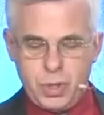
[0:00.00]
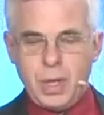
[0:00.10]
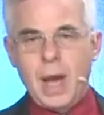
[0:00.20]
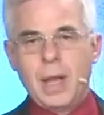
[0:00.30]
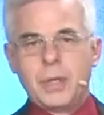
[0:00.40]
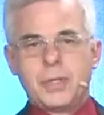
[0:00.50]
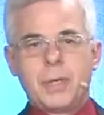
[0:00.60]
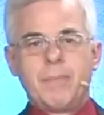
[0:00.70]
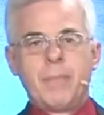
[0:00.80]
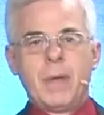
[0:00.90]

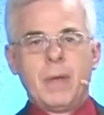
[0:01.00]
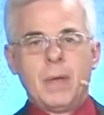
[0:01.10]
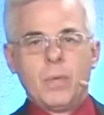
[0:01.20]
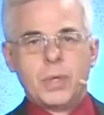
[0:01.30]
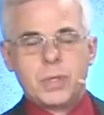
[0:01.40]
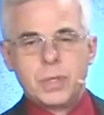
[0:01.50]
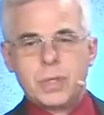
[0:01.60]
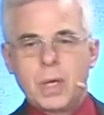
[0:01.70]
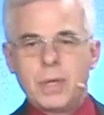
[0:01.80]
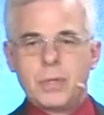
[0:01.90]
theology, which
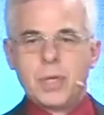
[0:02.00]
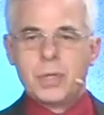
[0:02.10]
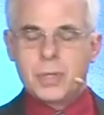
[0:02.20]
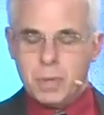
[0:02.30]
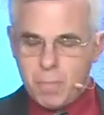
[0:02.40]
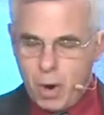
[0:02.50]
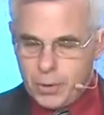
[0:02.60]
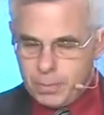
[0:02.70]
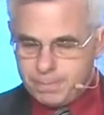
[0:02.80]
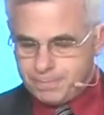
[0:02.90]
is Justin
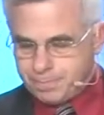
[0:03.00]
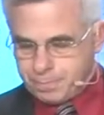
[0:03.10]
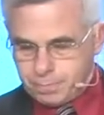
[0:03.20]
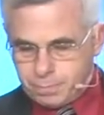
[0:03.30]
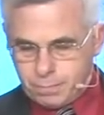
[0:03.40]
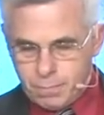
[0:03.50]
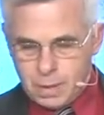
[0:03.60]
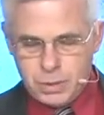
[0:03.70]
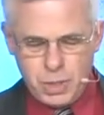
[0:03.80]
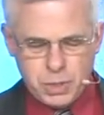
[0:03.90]
Martyr.
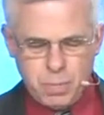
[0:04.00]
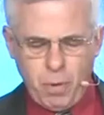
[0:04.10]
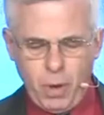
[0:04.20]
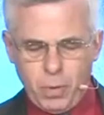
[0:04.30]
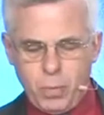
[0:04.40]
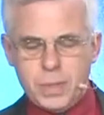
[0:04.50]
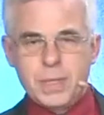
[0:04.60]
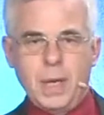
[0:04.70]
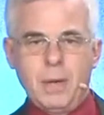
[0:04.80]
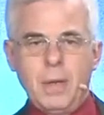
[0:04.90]
Justin Martyr
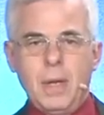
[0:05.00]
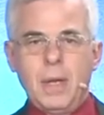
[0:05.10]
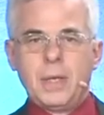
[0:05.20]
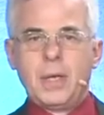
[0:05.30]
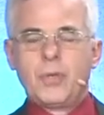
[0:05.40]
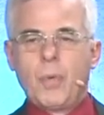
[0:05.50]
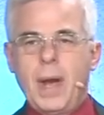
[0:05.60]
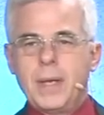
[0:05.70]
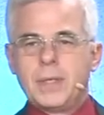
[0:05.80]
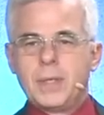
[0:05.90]
did his
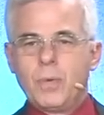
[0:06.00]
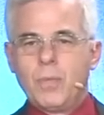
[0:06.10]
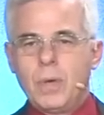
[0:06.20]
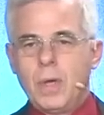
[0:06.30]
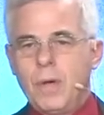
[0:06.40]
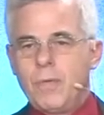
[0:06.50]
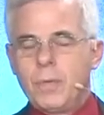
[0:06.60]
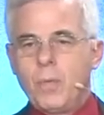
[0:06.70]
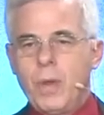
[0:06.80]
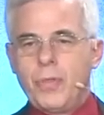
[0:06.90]
writings from
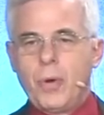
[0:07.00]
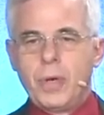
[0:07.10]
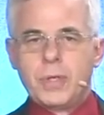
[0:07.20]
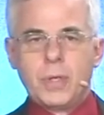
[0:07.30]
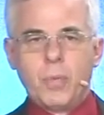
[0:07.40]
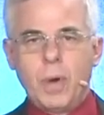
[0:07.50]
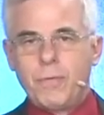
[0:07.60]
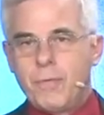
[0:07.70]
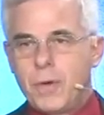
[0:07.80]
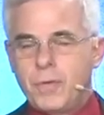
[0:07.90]
the 130s to the
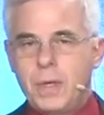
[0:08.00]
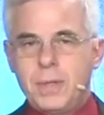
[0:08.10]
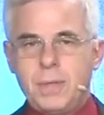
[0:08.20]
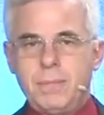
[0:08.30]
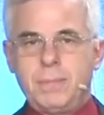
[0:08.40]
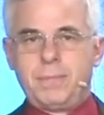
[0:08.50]
150s,